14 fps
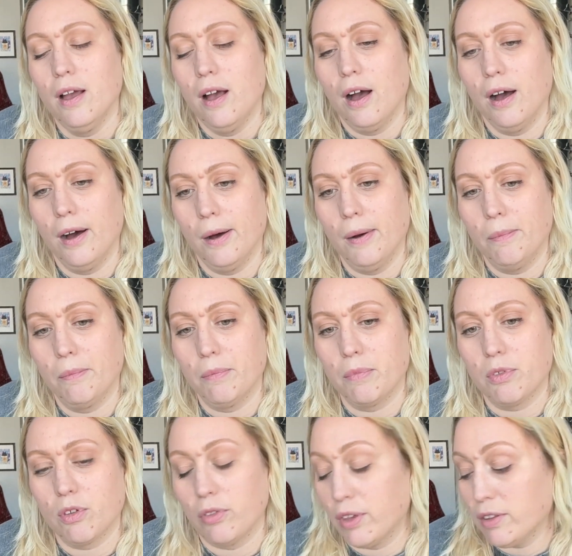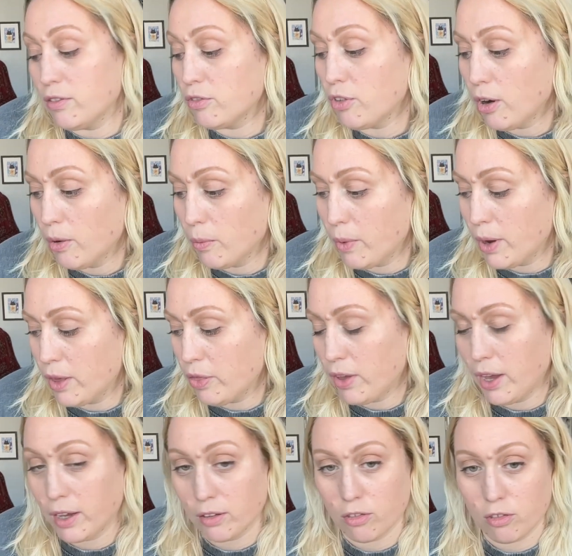Um, so let's start with
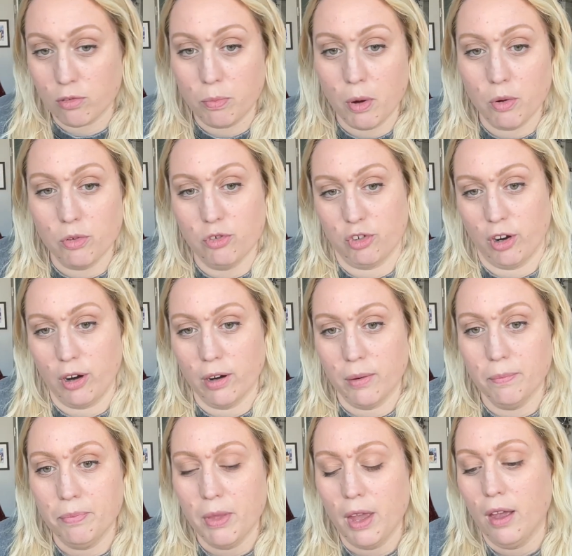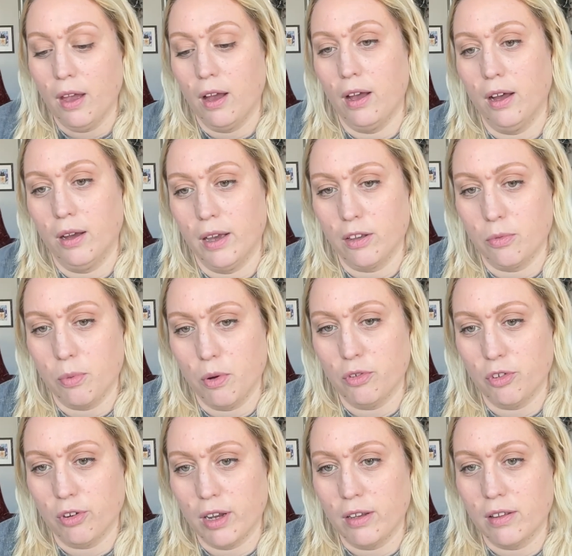exposure. Uh,
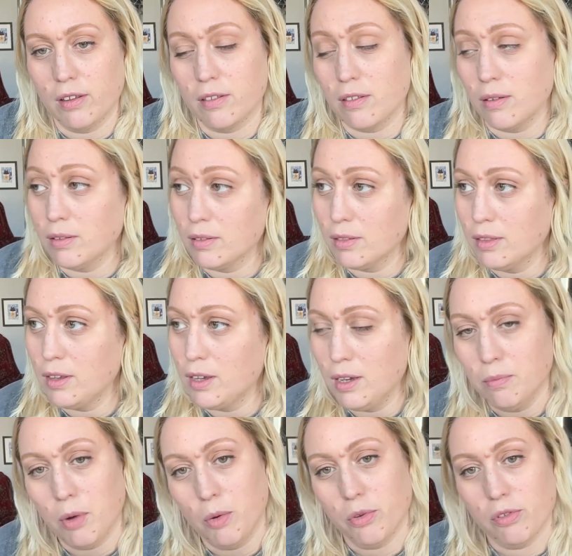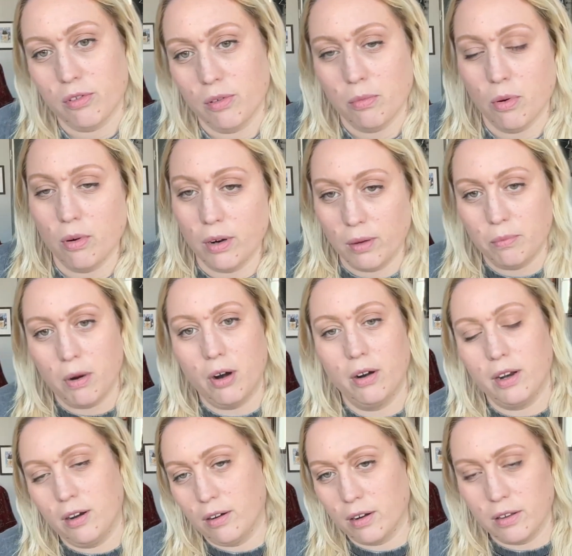exposure is the most important part
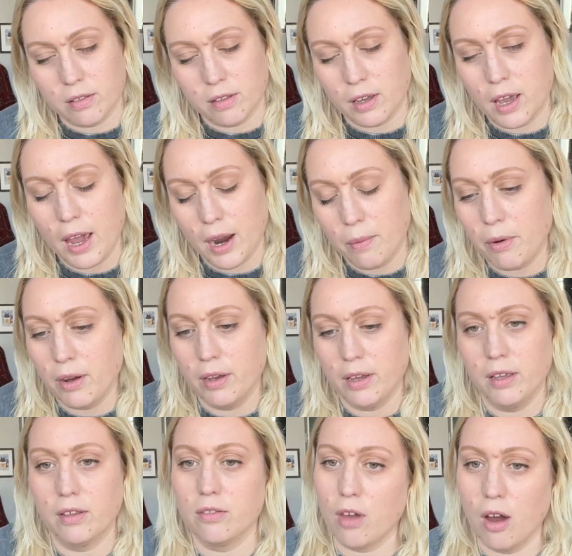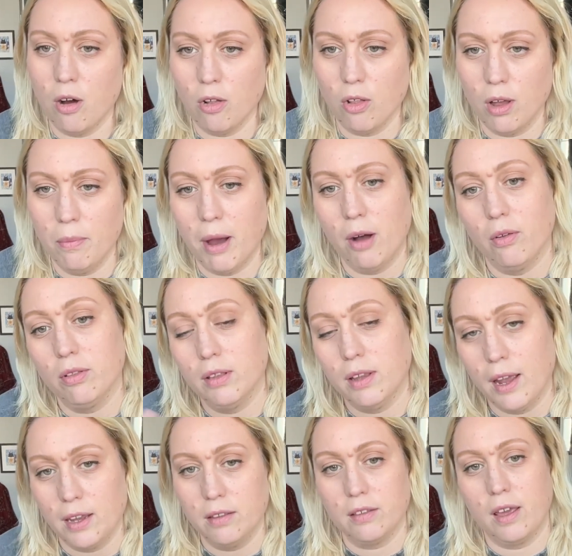here because the camera is all about
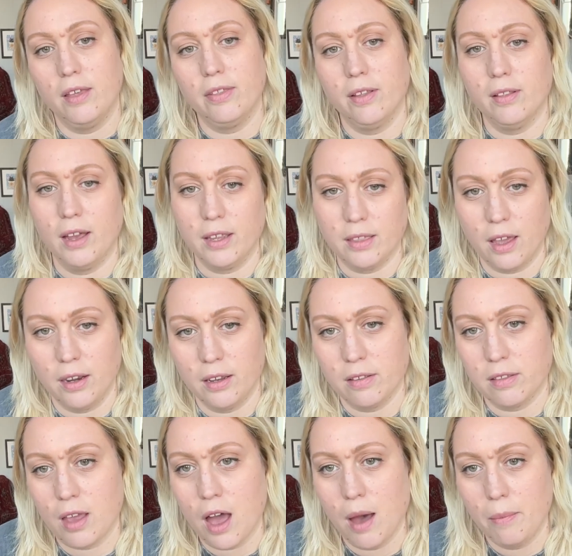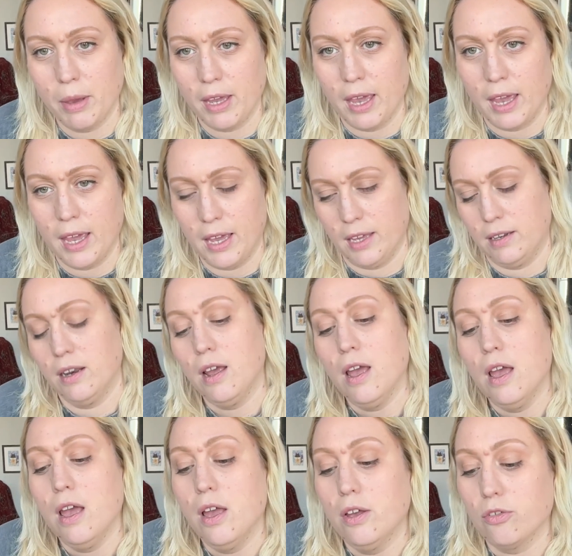light and the light that is coming in.
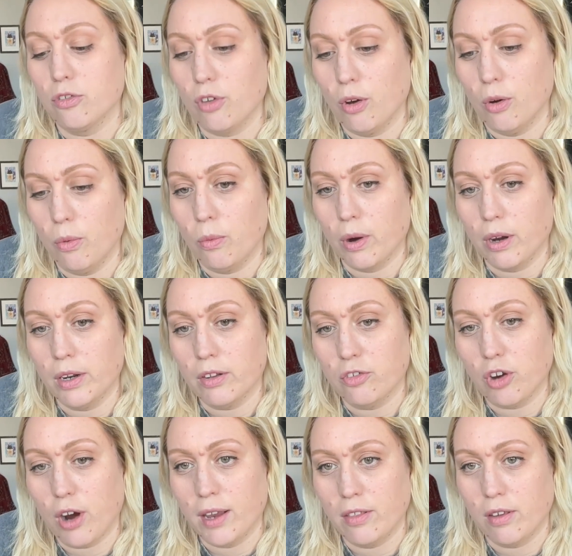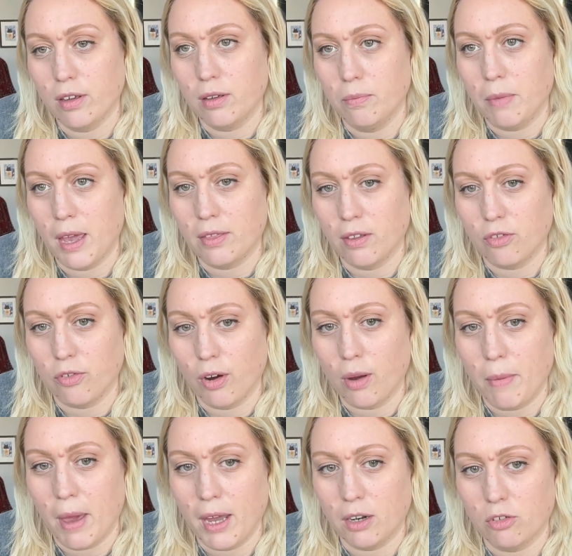So we're going to try to make this very
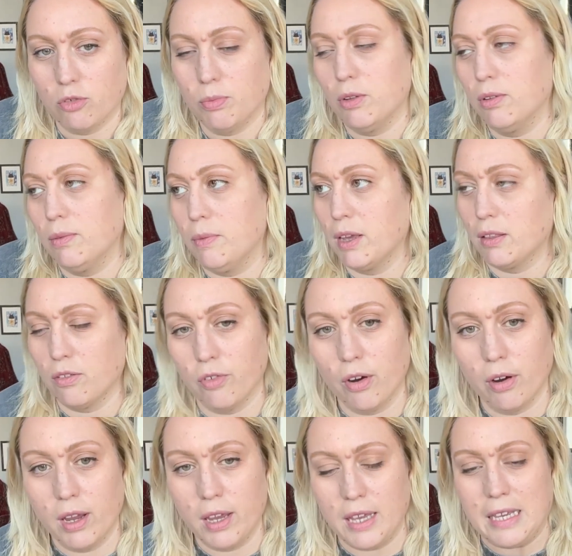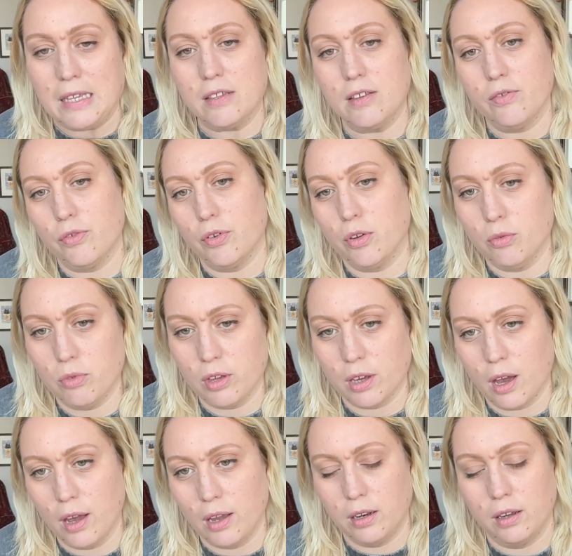manageable and make this very easy for you to
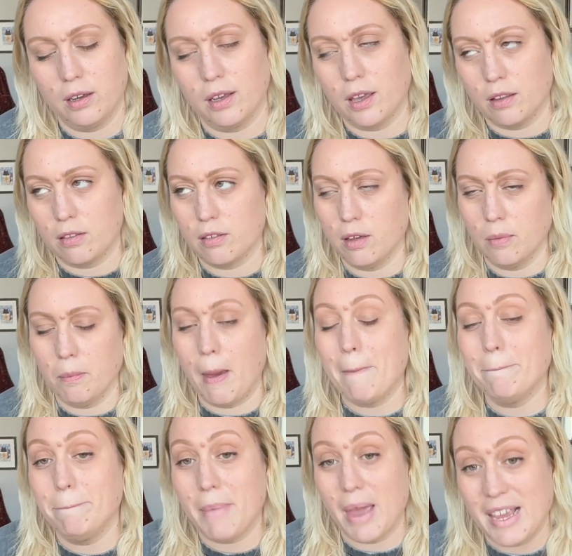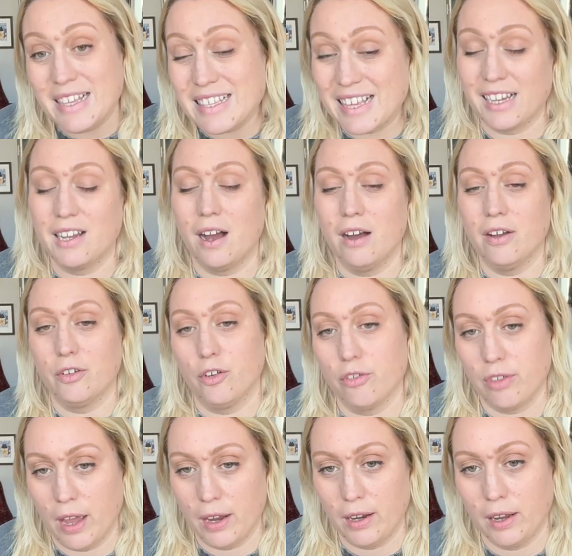kind of get some basic
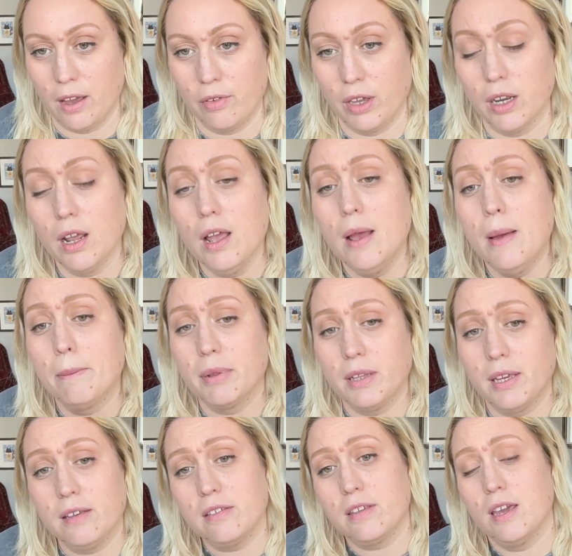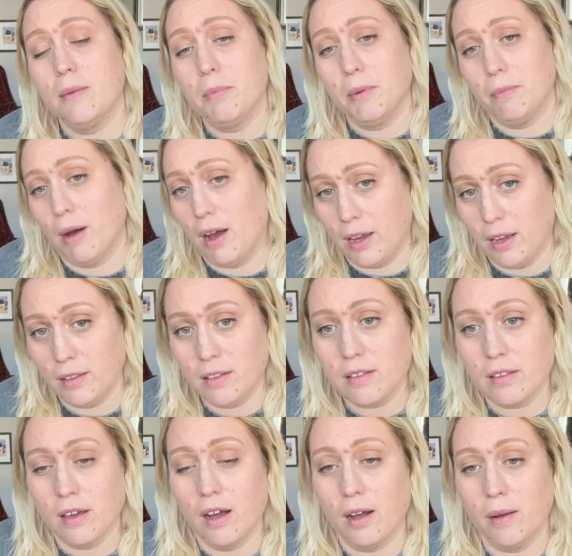understanding of it. Please keep in mind
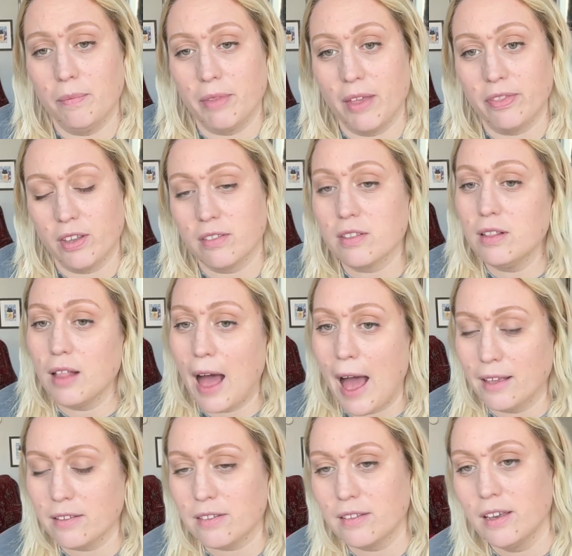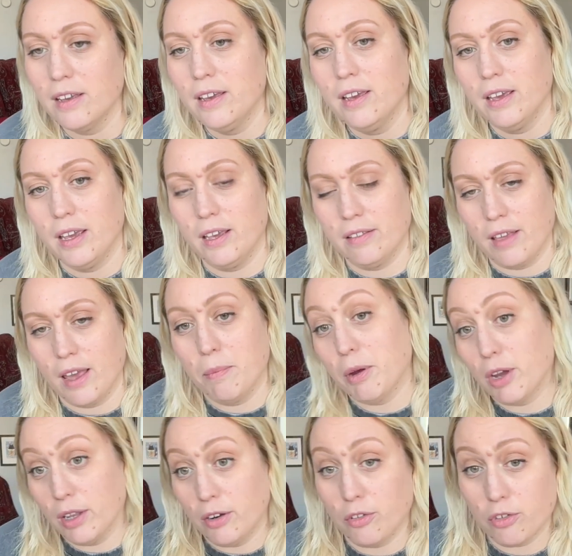um, that this class is a
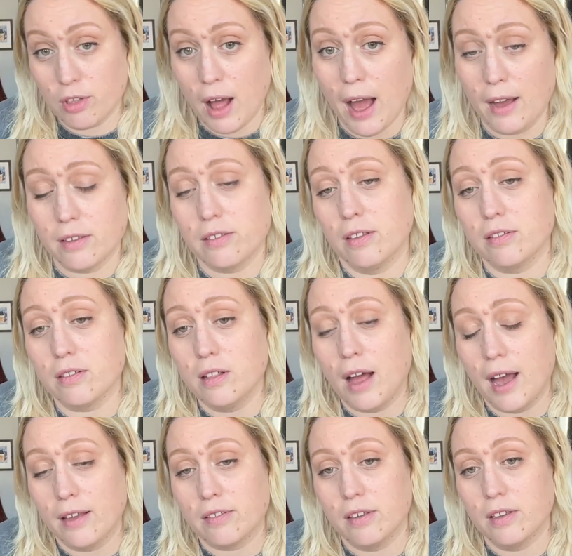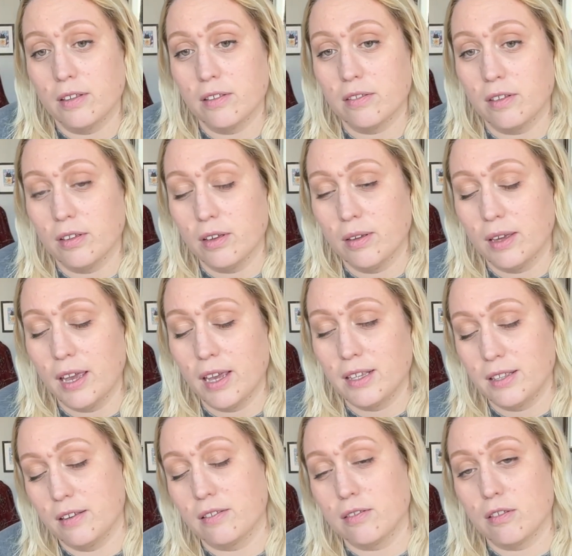beginner's class. This class is
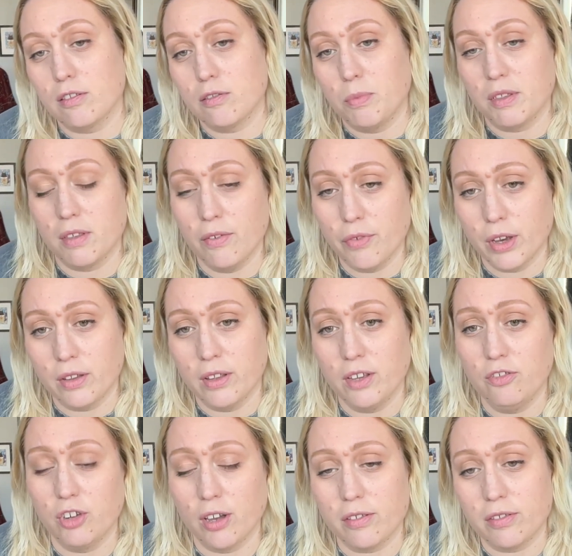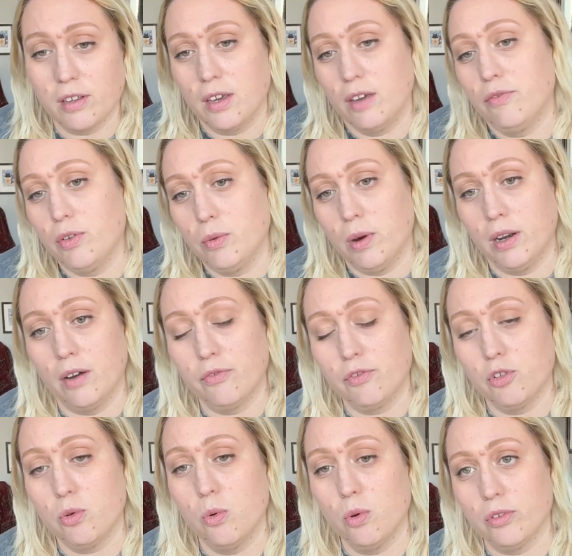exists specifically just to give you enough
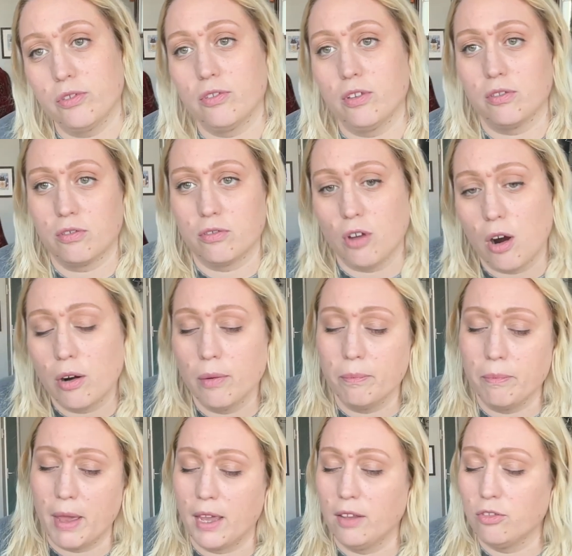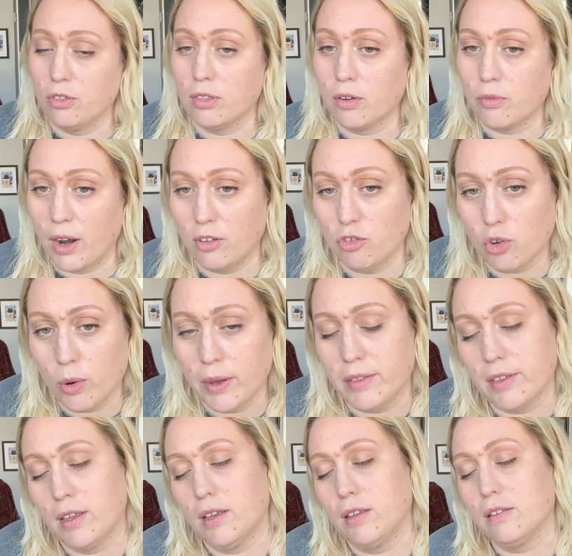tools to start making the right
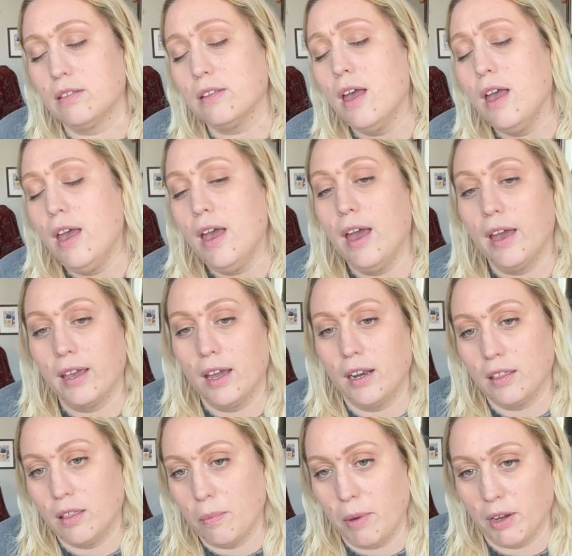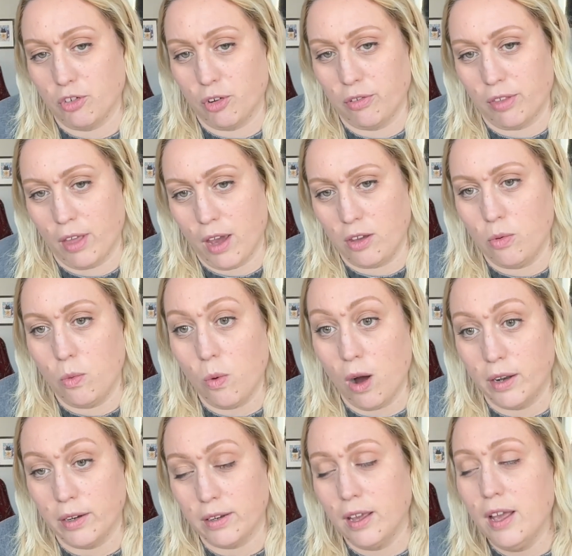choices and getting the pictures that you want.